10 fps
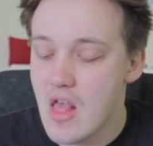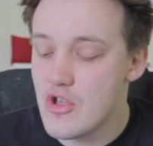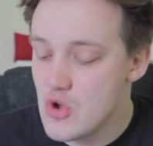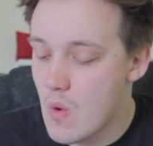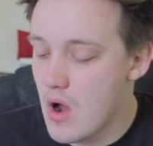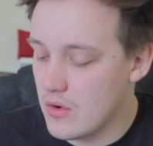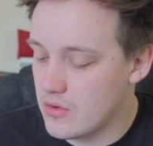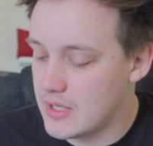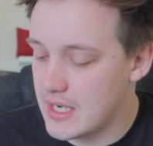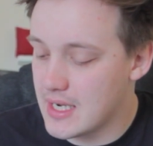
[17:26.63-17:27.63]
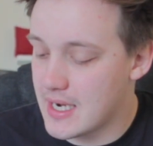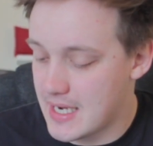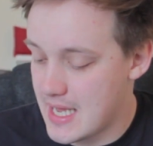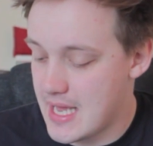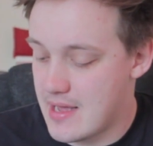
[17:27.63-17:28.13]
You are looking at
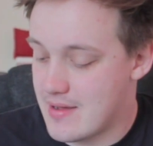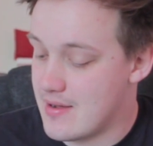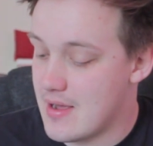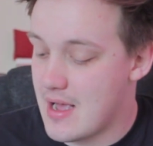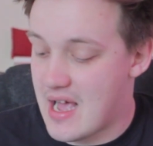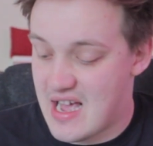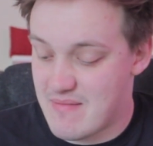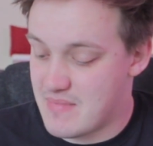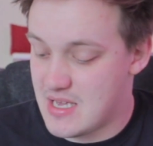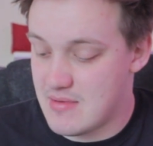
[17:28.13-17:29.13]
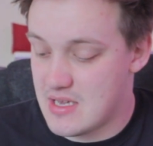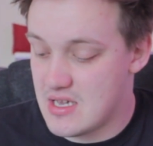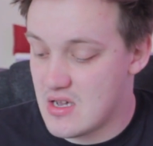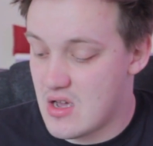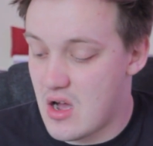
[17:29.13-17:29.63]
here at
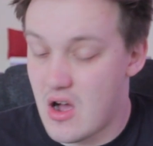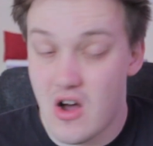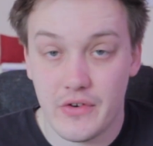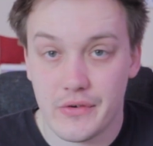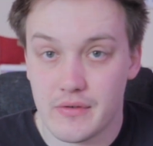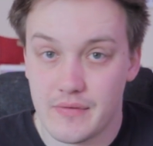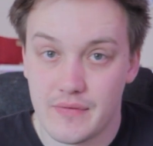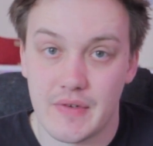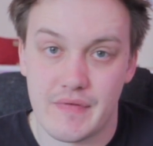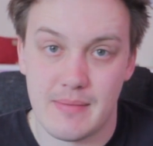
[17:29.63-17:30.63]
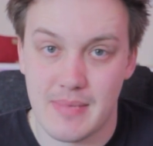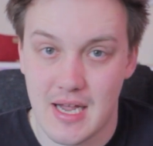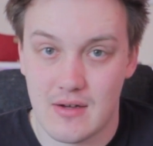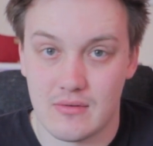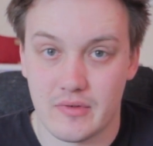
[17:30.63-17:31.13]
maybe
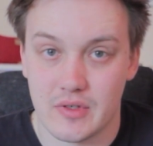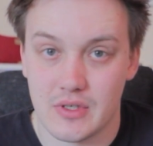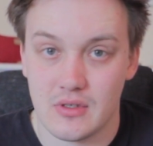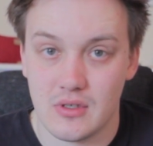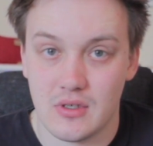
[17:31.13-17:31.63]
£150